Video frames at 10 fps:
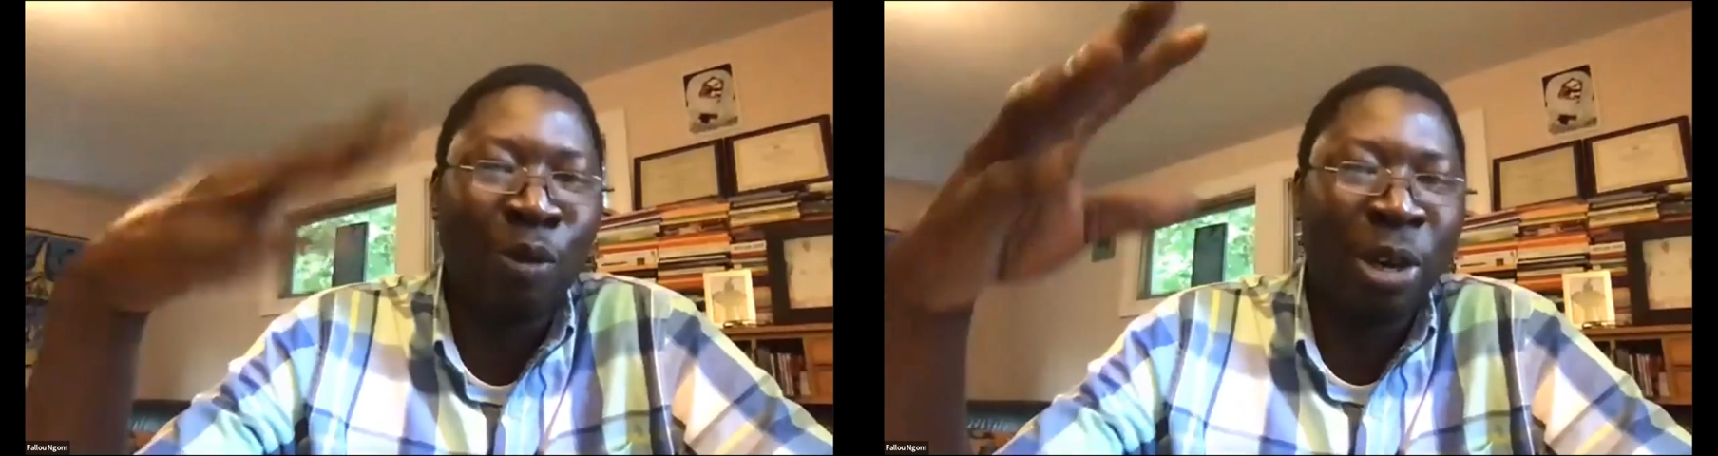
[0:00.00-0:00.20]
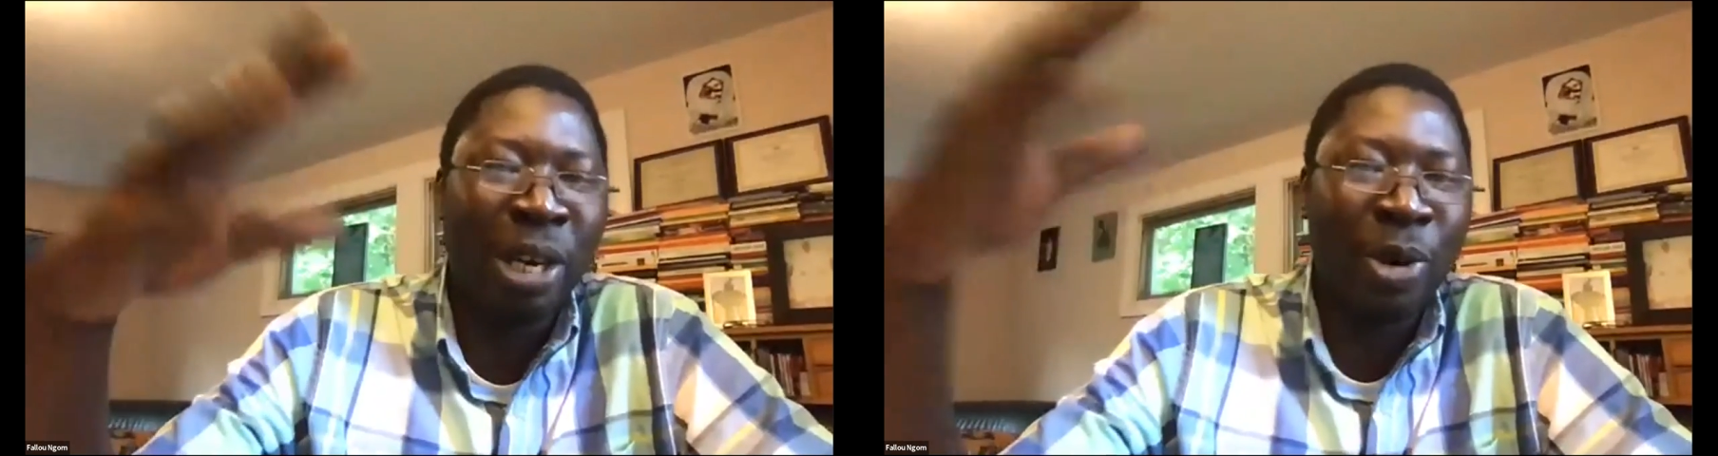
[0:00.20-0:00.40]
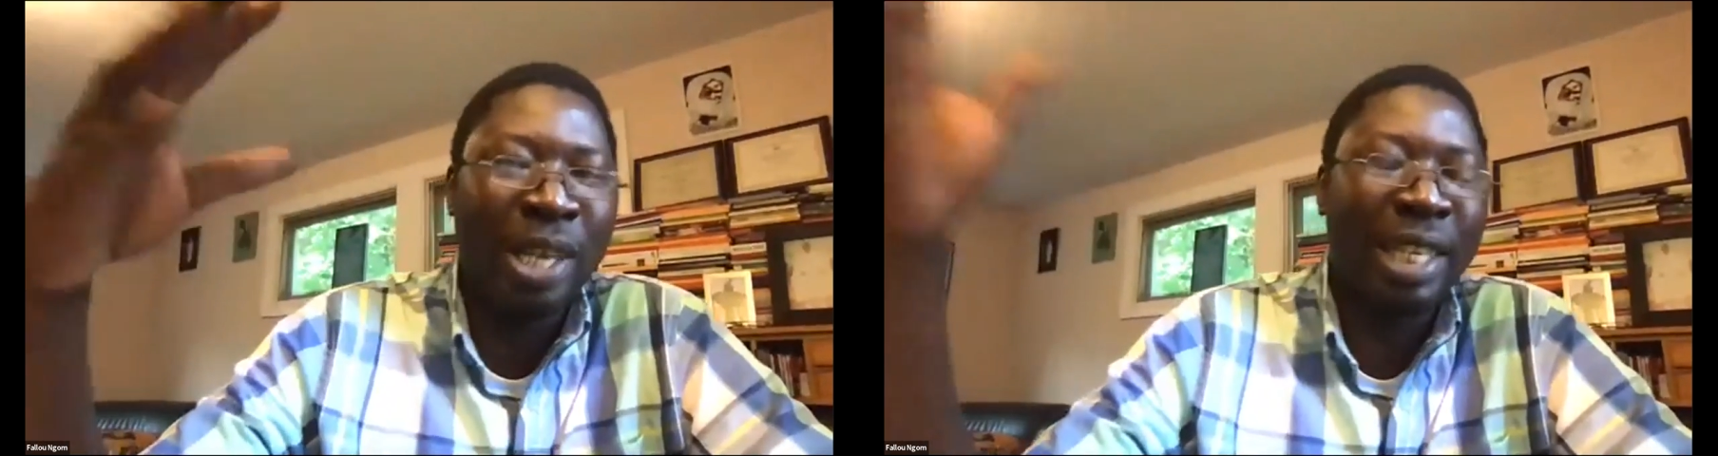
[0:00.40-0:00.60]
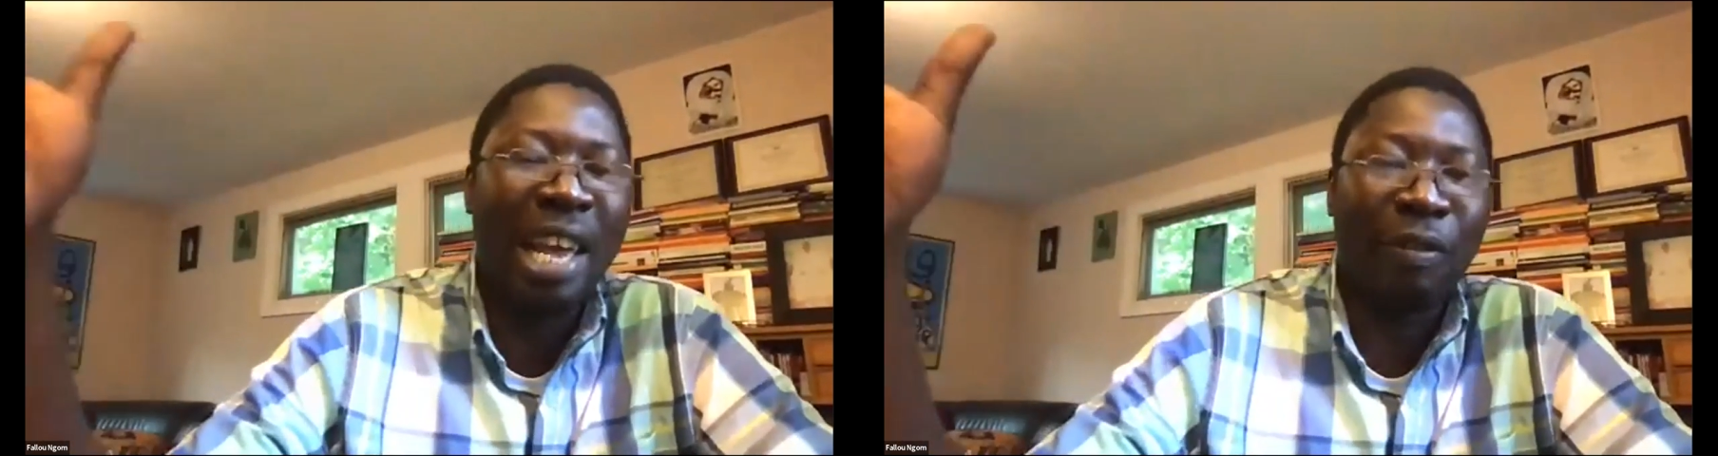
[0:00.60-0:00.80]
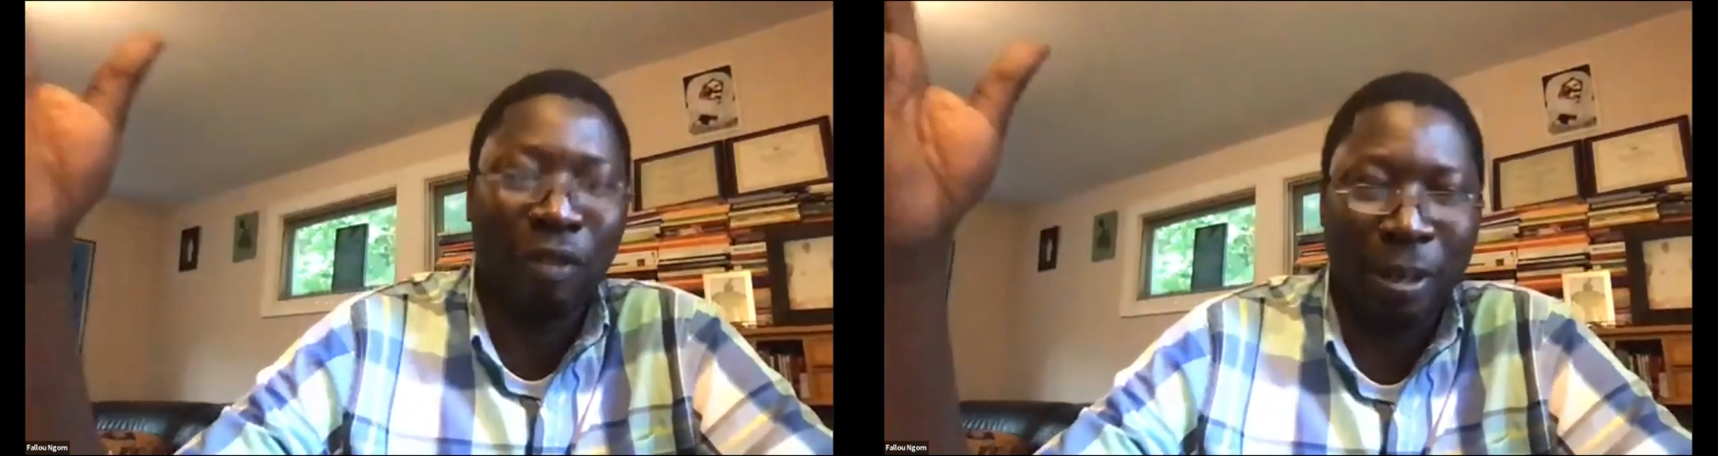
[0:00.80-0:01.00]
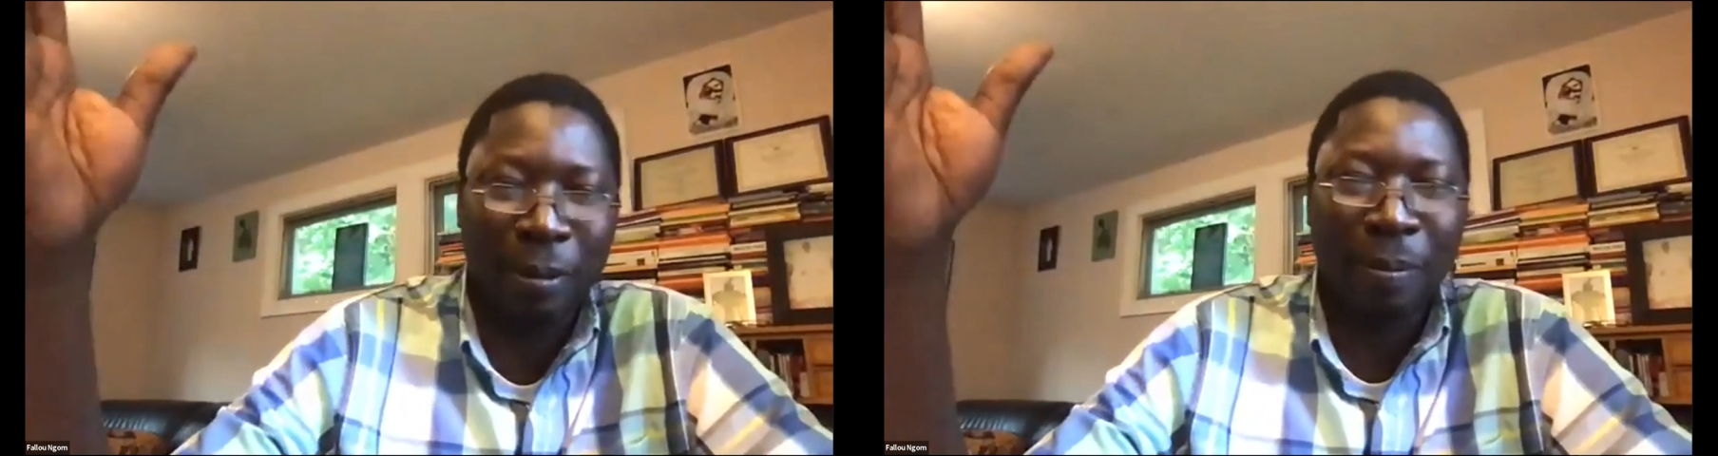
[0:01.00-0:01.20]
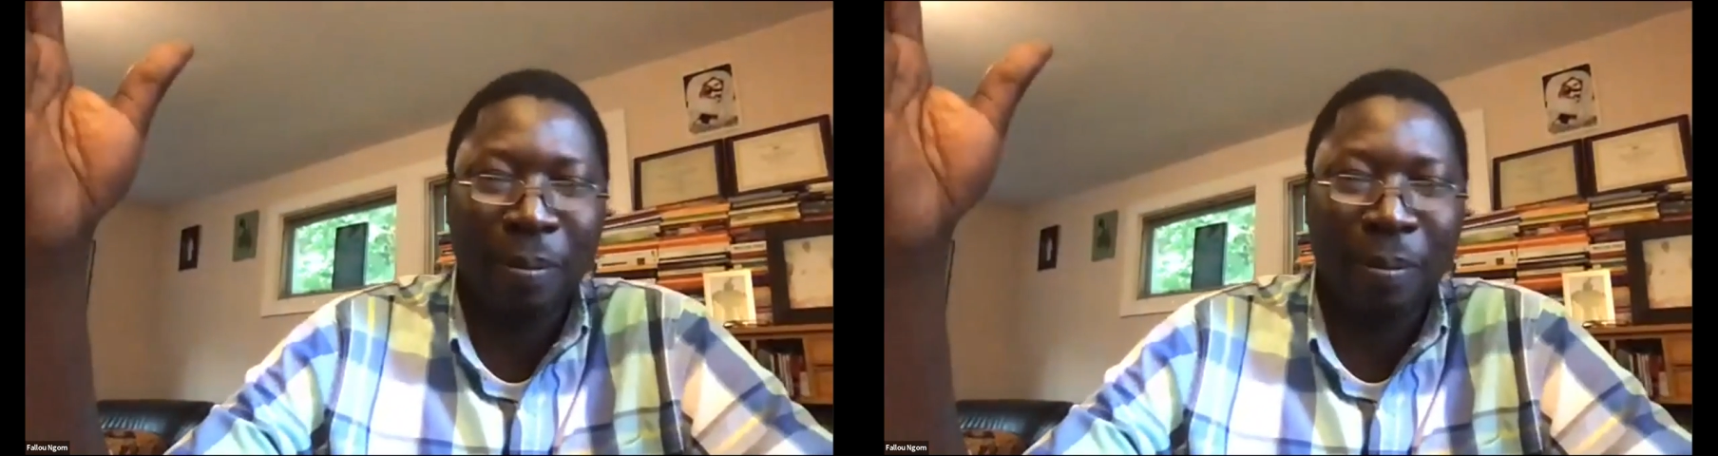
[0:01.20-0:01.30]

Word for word: before they were enslaved.